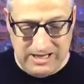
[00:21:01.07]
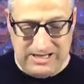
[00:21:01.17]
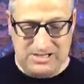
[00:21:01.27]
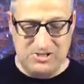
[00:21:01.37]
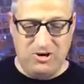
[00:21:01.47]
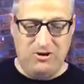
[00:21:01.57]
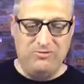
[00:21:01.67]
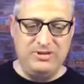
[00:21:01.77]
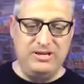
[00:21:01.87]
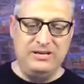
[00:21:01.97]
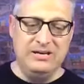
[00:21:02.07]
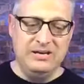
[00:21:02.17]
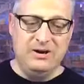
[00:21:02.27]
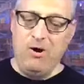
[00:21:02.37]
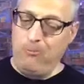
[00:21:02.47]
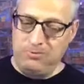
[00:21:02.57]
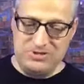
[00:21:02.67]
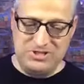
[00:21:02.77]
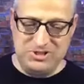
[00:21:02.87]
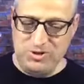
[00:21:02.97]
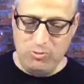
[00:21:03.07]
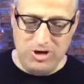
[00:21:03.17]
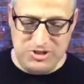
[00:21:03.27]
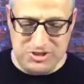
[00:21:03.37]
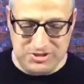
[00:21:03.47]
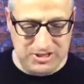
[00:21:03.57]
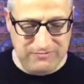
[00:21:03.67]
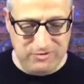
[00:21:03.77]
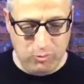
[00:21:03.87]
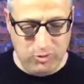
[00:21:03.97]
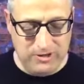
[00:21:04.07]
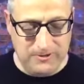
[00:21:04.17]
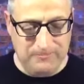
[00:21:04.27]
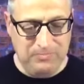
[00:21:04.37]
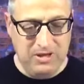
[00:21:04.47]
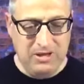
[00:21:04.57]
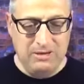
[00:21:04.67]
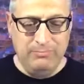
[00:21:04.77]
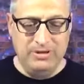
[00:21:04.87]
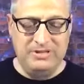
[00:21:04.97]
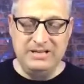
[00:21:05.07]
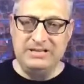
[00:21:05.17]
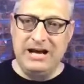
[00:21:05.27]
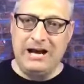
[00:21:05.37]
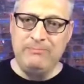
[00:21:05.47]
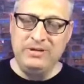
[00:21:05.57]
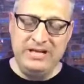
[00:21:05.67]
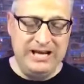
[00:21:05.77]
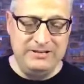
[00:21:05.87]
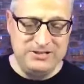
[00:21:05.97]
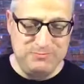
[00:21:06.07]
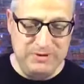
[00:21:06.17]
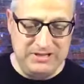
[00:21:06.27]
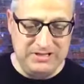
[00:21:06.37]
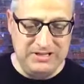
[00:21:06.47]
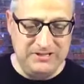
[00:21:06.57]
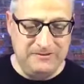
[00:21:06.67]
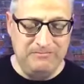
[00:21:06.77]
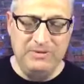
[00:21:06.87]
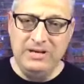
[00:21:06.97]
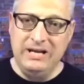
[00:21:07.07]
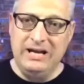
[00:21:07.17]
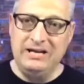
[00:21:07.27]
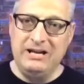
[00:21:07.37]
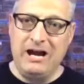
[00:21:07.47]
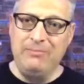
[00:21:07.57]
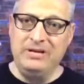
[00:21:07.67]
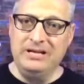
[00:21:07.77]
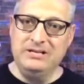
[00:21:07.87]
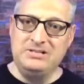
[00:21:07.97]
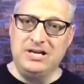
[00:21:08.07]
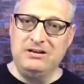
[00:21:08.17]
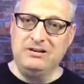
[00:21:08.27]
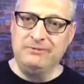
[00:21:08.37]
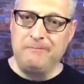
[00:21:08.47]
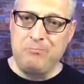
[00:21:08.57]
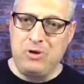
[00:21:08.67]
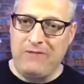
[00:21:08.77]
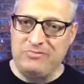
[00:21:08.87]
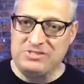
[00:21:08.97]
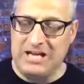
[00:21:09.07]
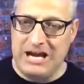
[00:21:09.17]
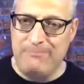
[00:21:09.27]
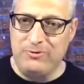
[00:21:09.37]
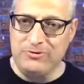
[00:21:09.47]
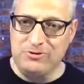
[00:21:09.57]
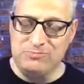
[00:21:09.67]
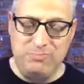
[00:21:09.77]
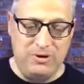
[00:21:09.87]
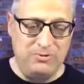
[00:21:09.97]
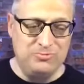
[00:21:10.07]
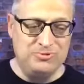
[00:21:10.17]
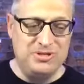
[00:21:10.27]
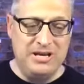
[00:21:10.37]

He saw the hopeless situation, if you will. But then God began to speak to him and God began to tell him to prophesy upon those bones.